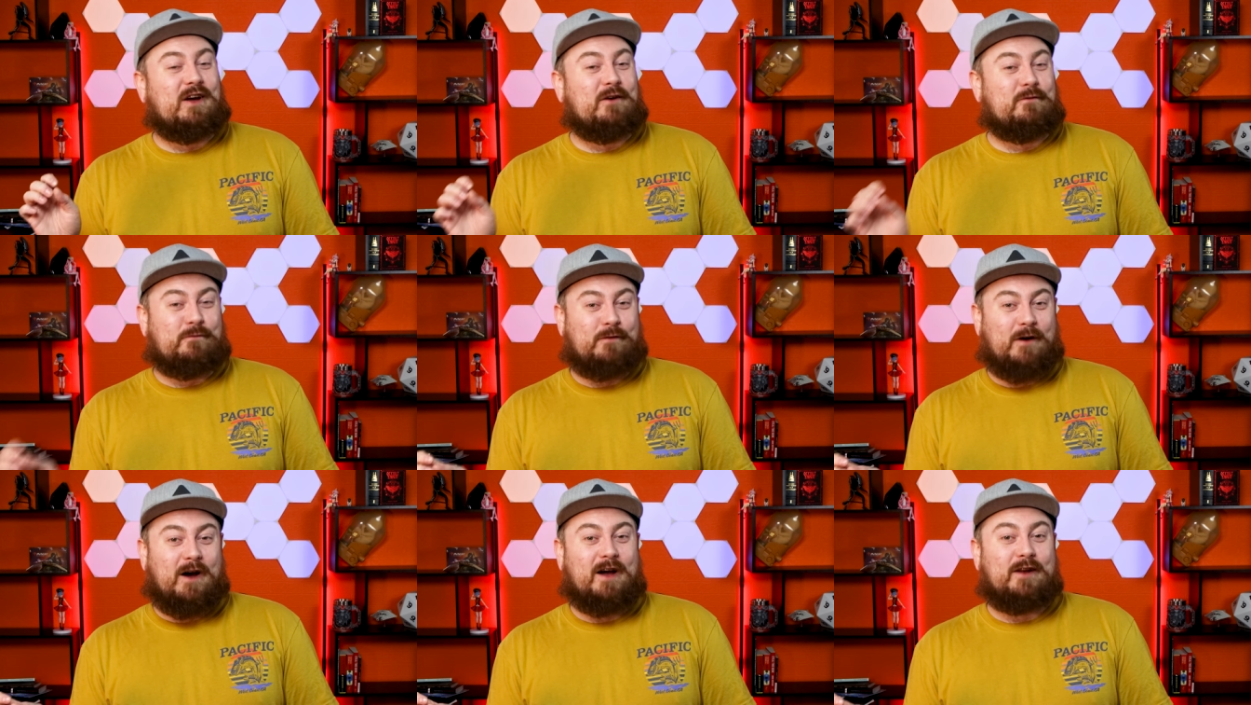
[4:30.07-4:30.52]
a
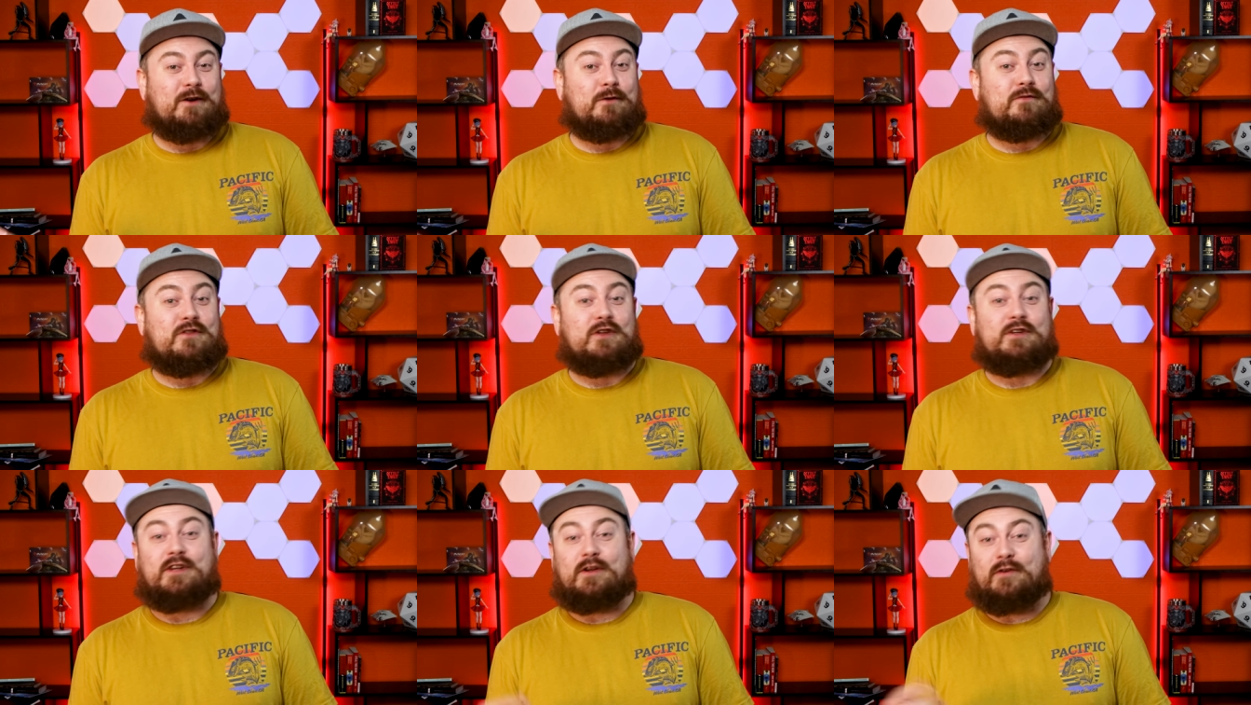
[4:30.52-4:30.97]
fan
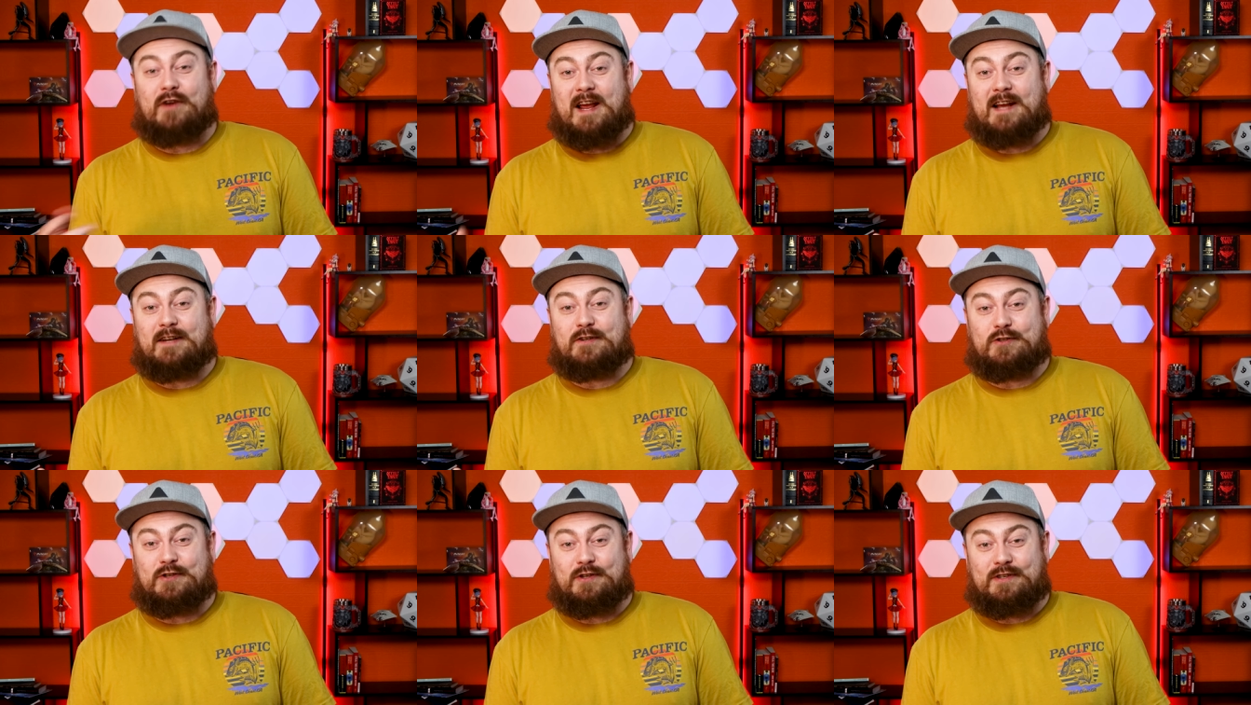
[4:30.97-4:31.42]
of the
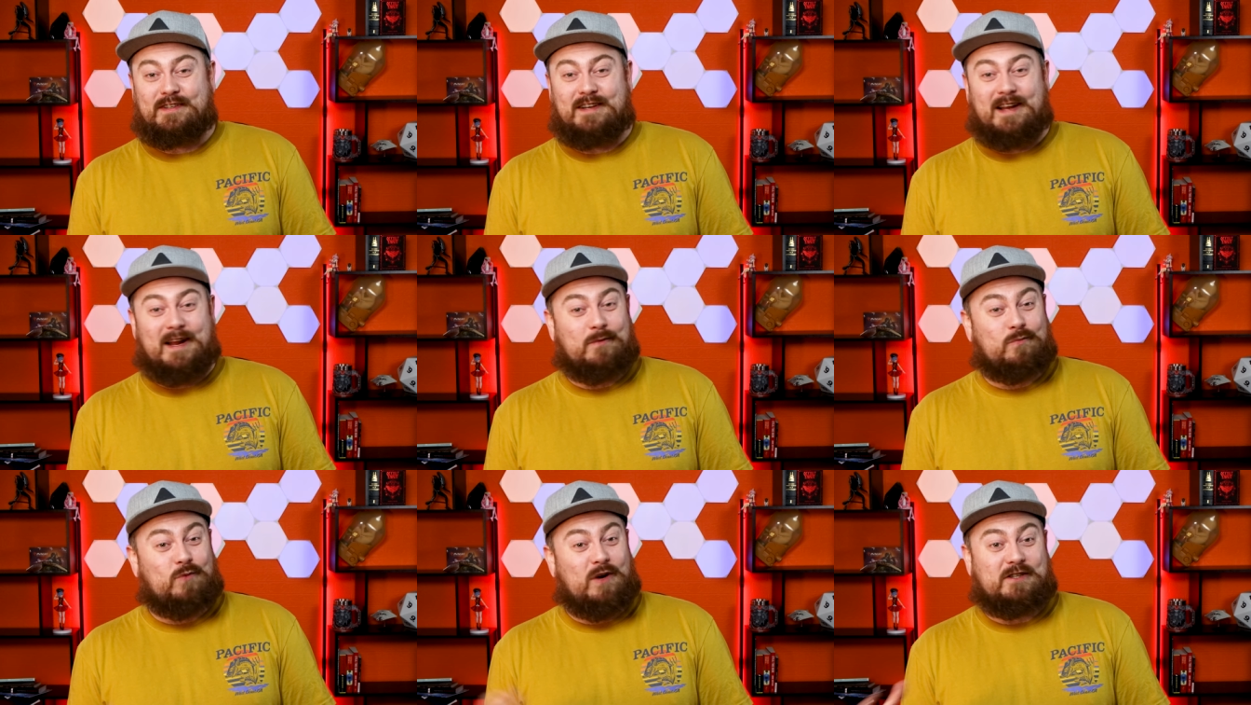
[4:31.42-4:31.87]
direction
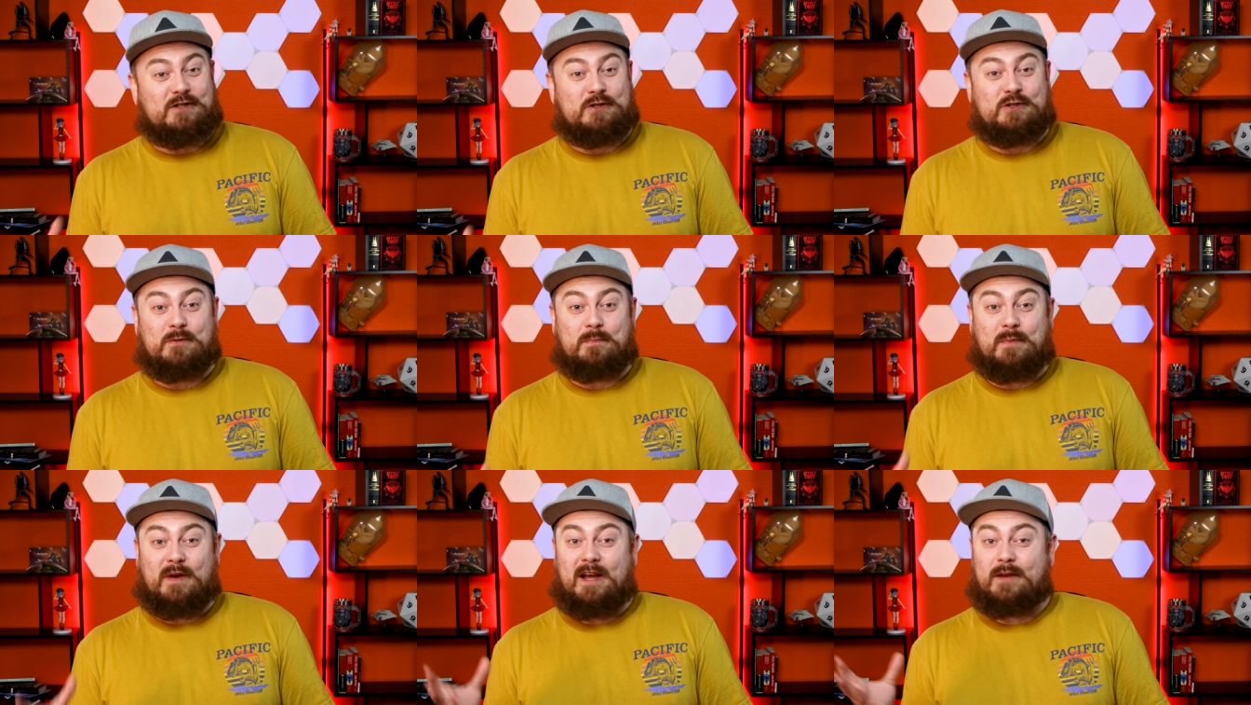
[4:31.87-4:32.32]
in which
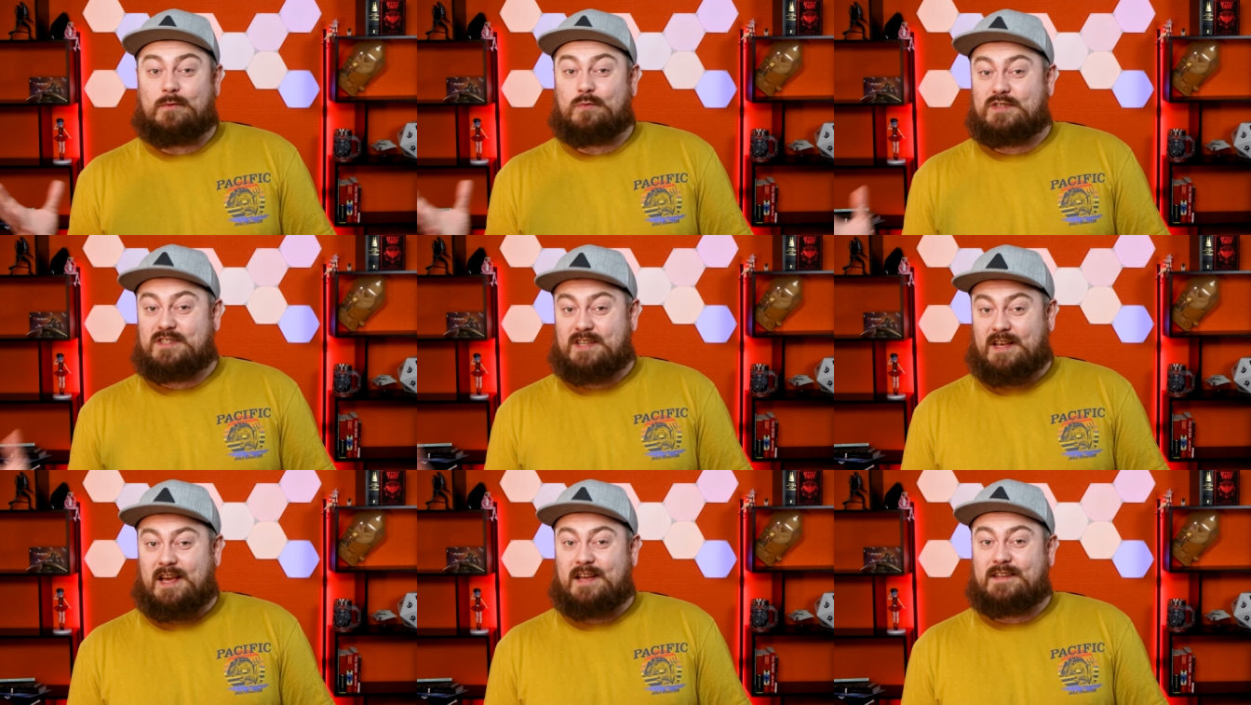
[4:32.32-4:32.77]
Japan
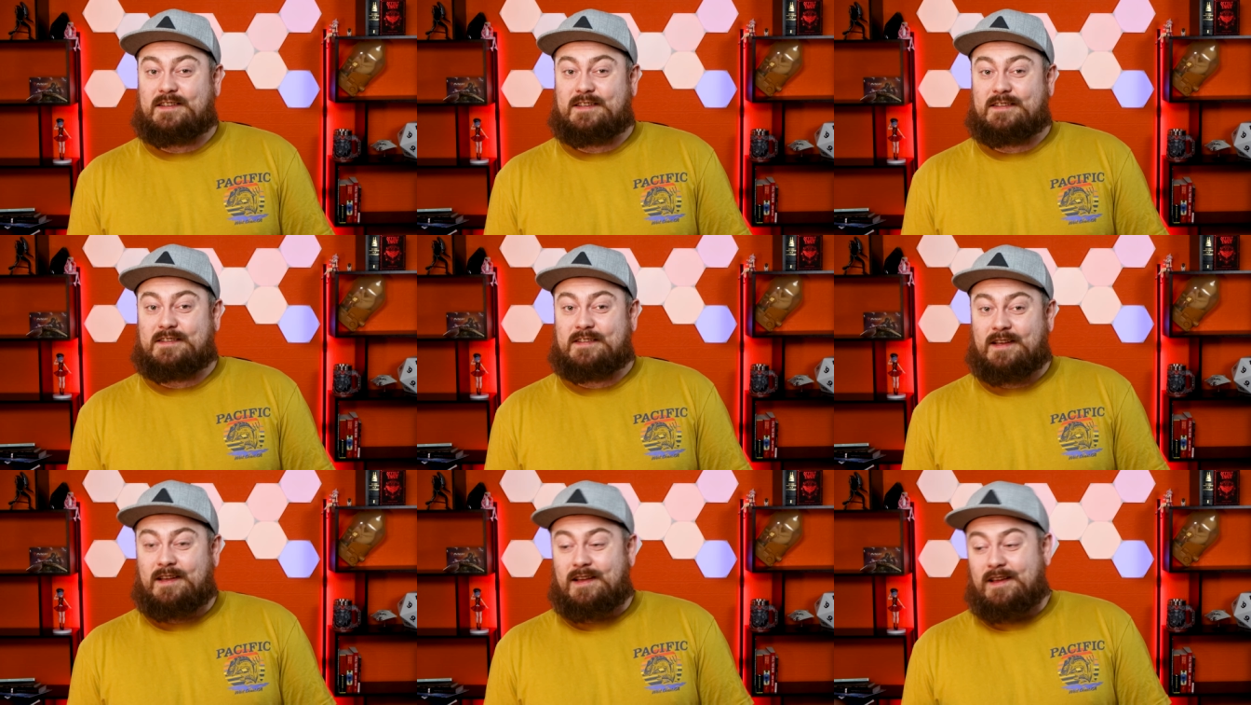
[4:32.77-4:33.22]
was
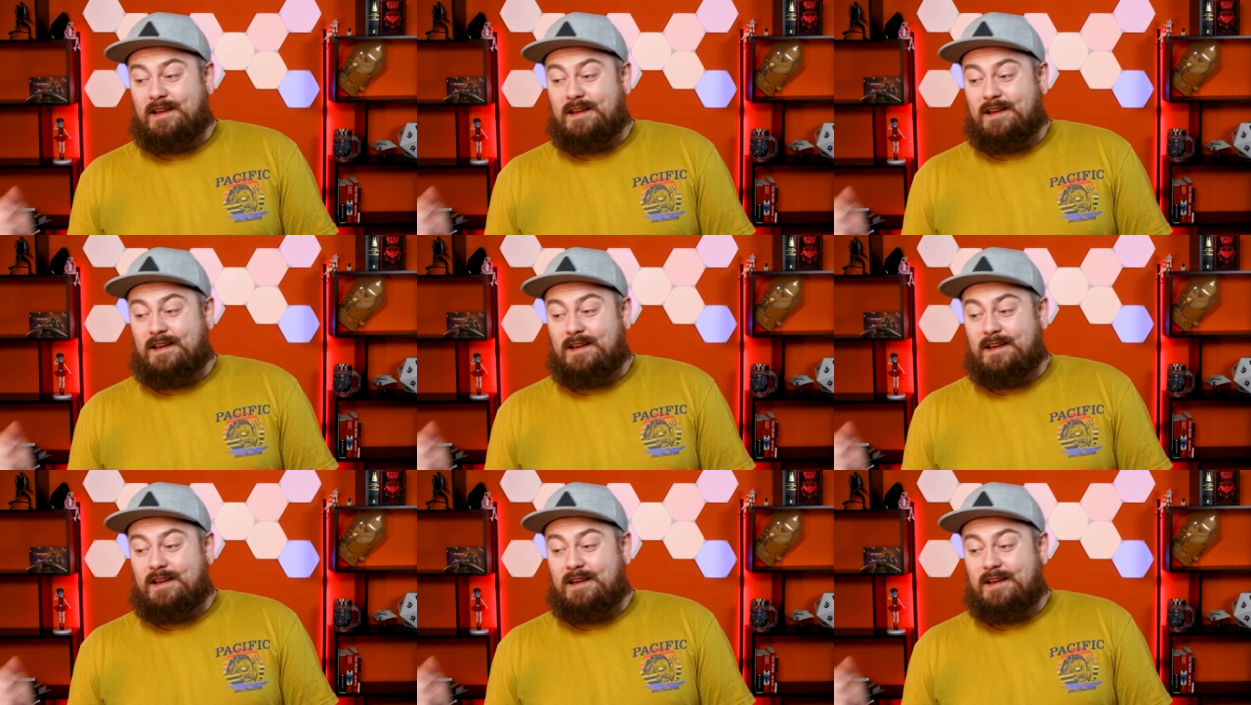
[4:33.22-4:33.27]
headed